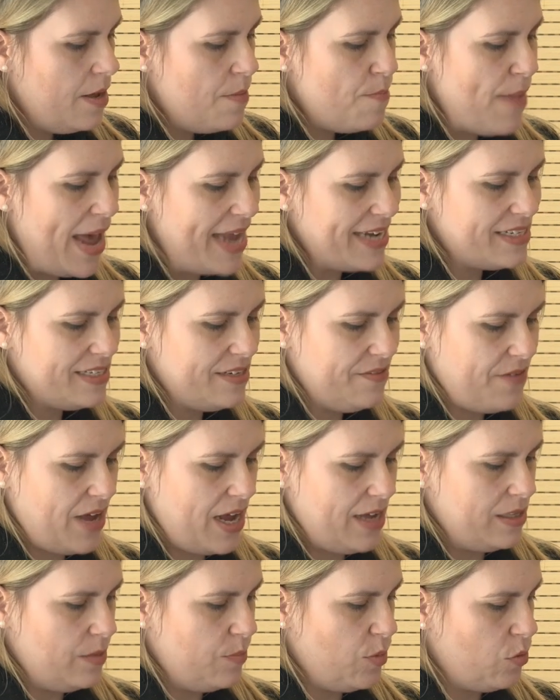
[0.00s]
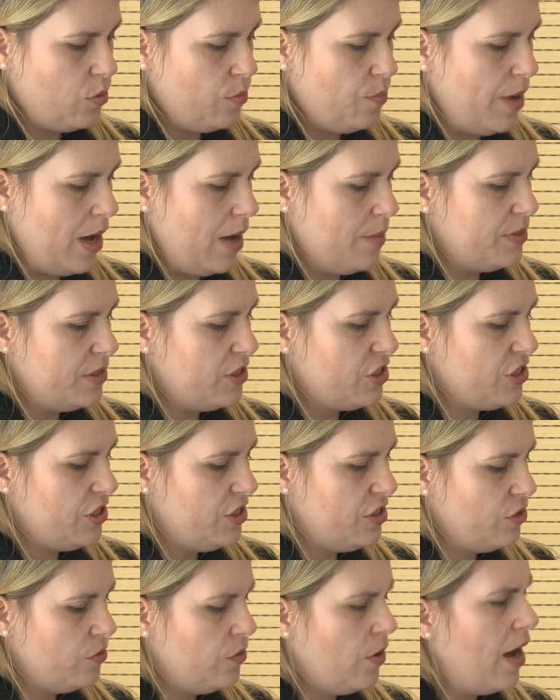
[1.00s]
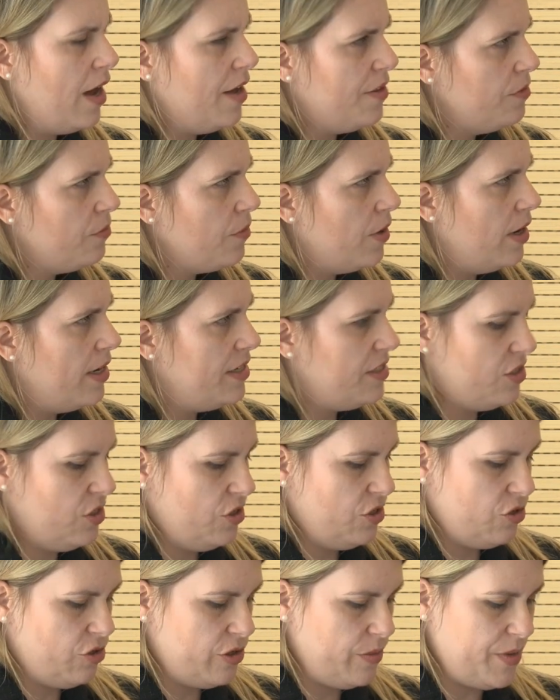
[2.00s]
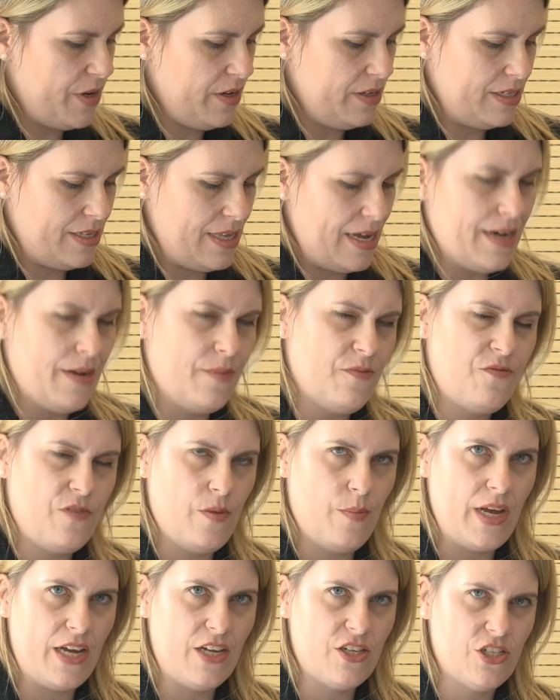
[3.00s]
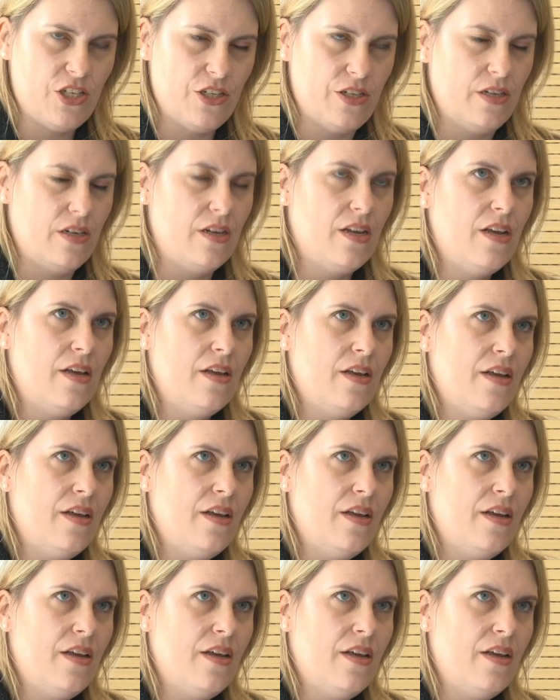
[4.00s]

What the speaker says: makes available, publishes, or otherwise distributes that information.